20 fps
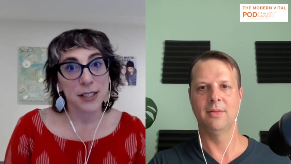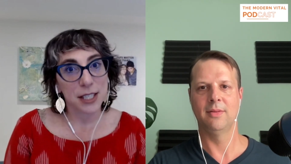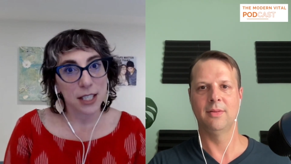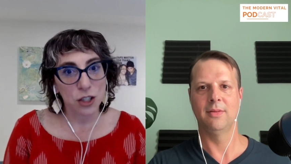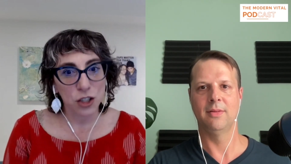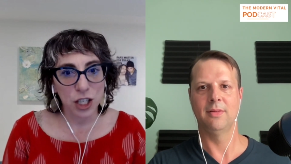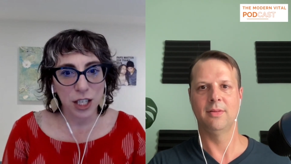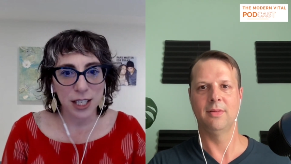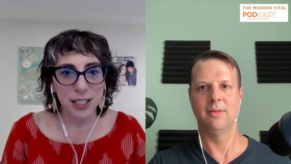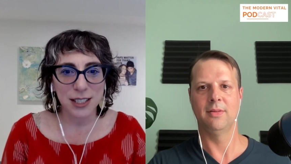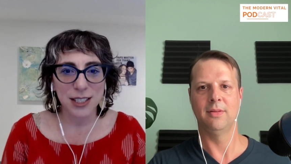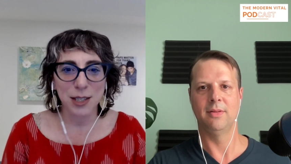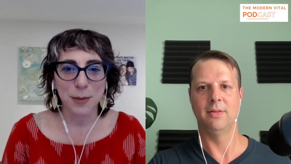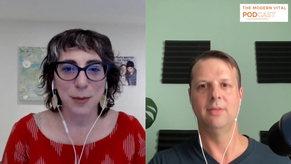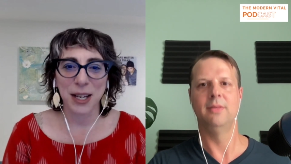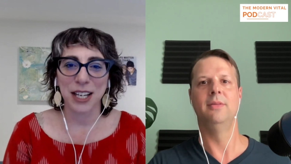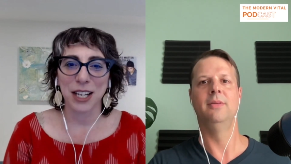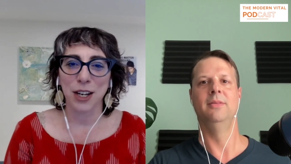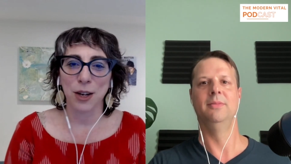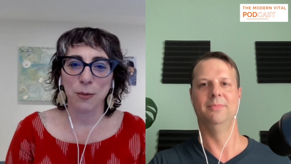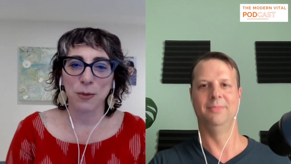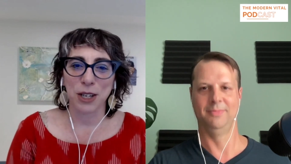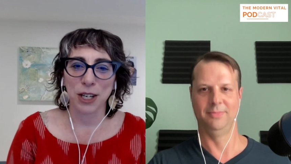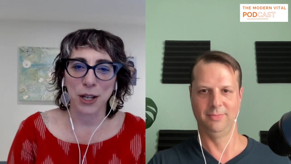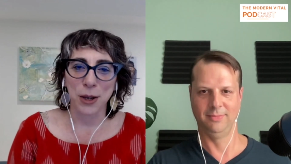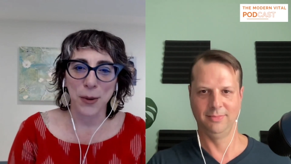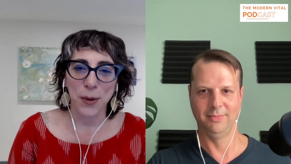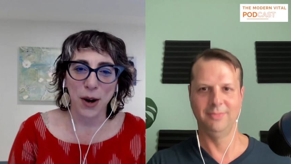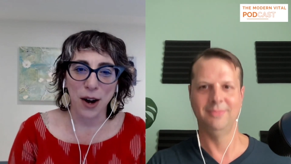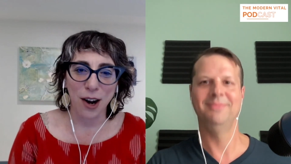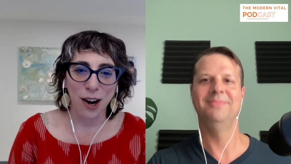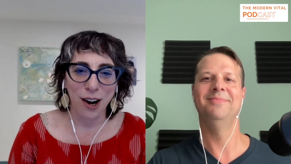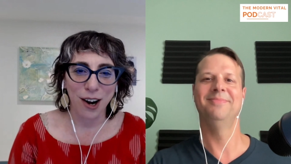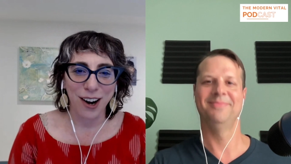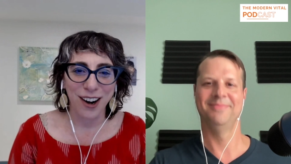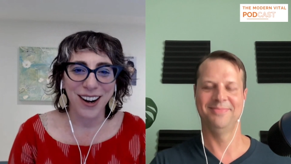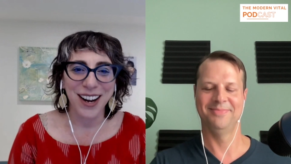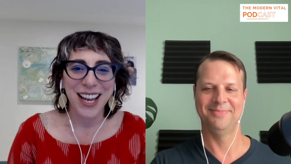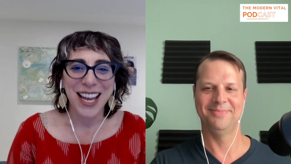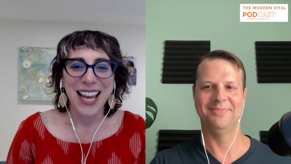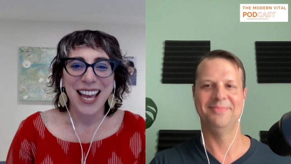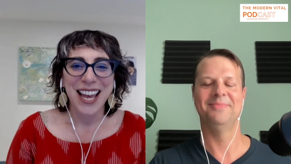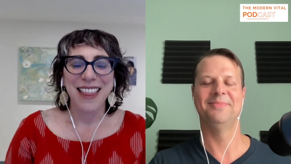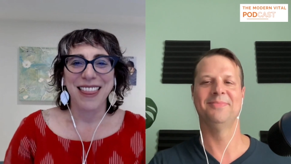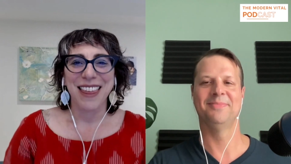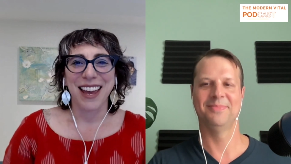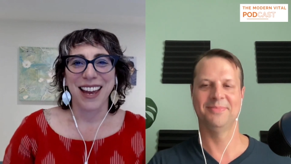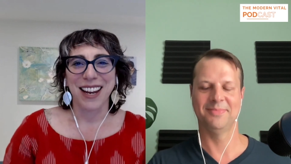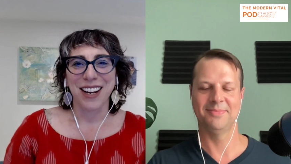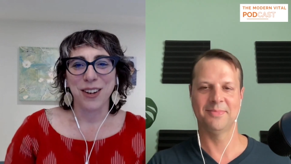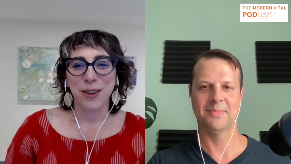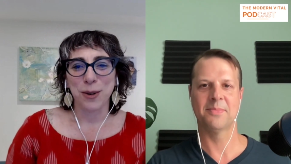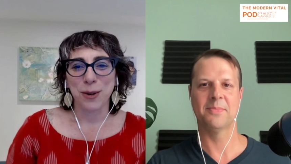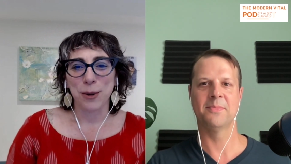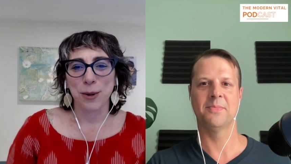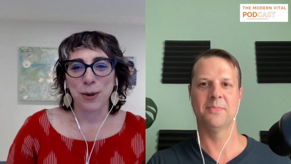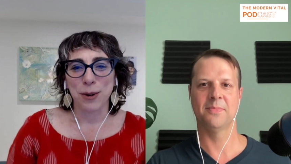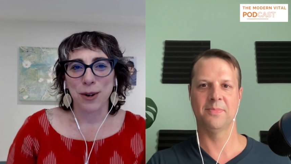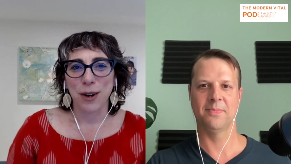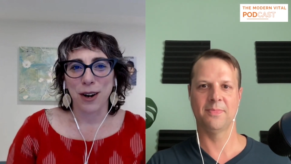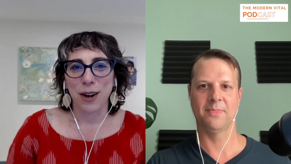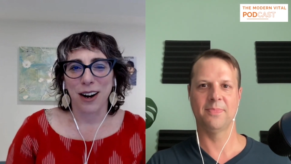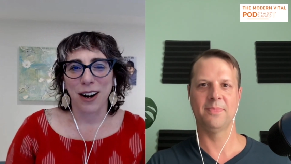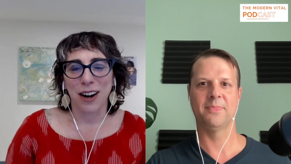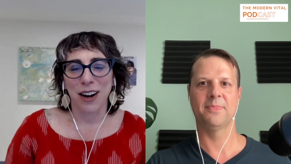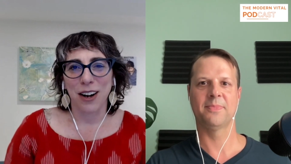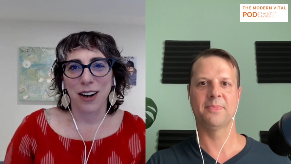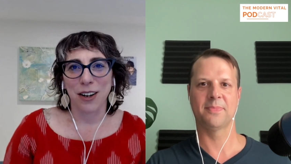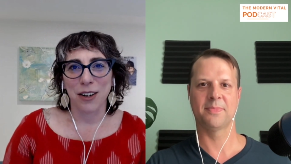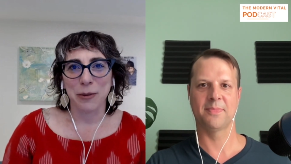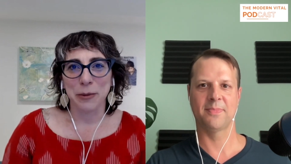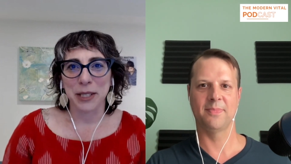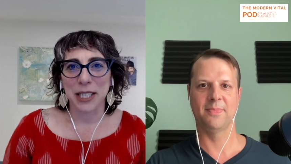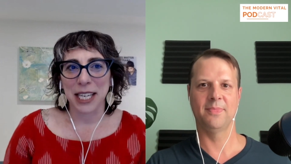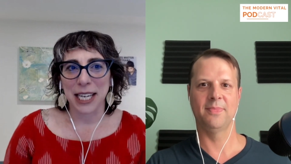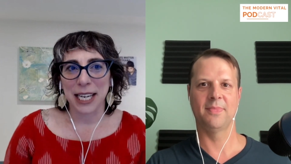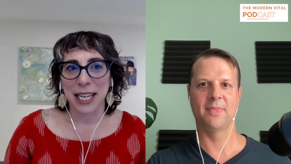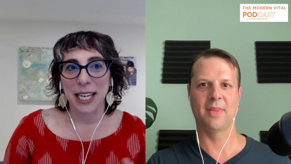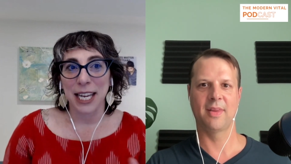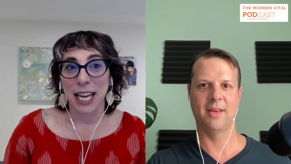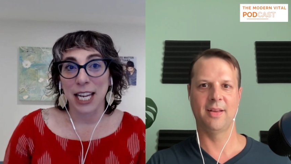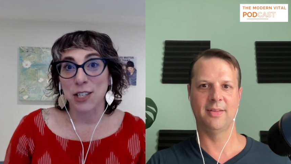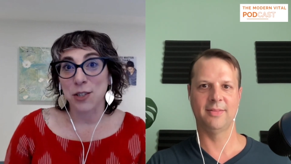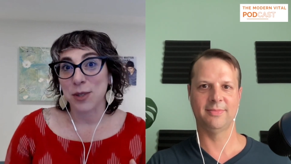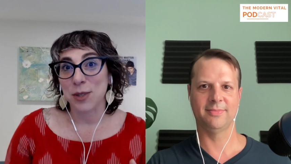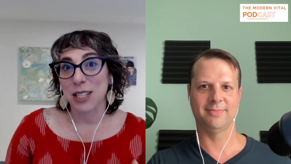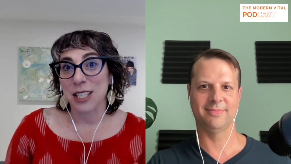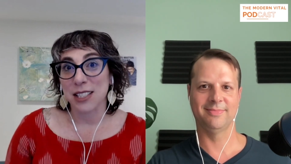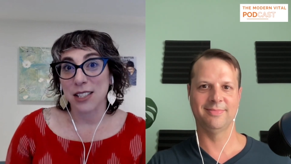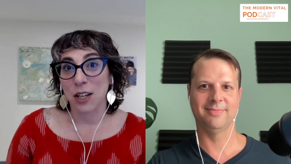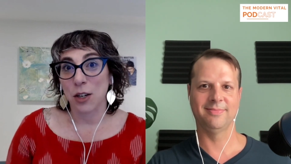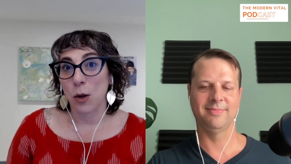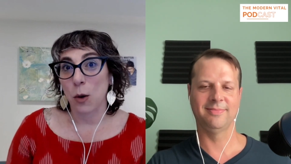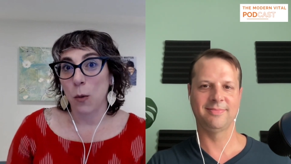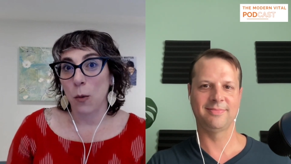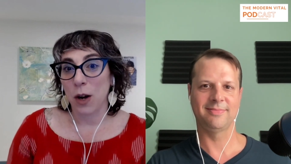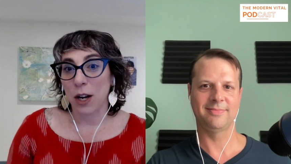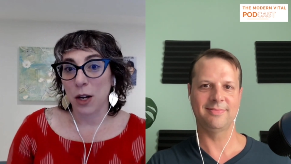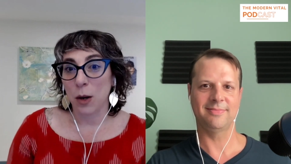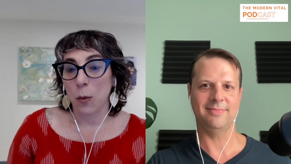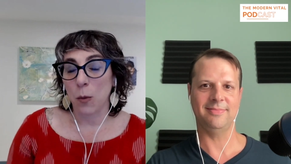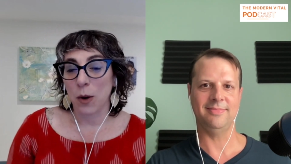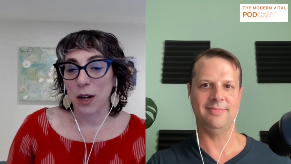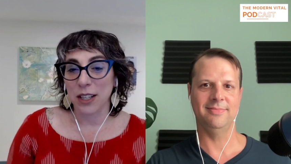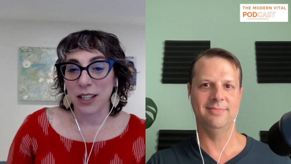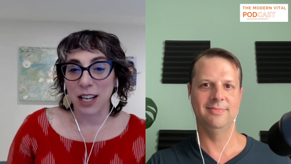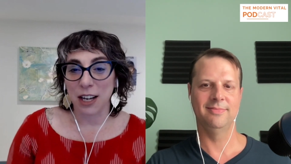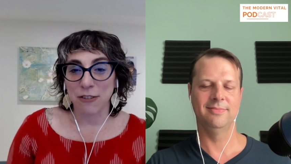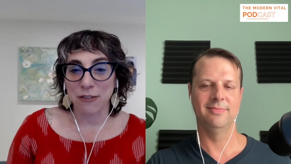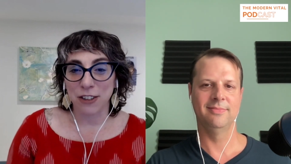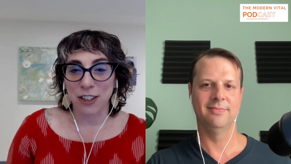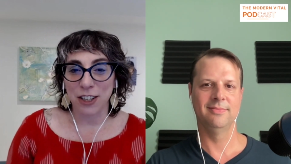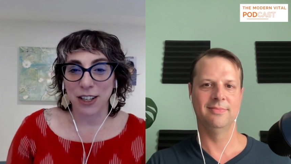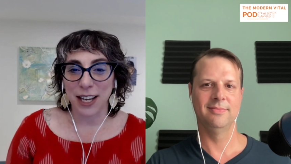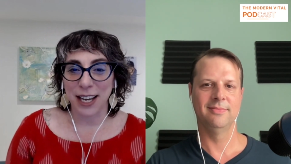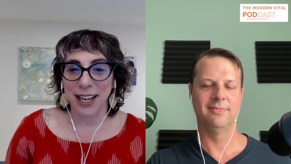Speaker 1: physicians, depending on where you are, that who are really engaged with this on a one-on-one level.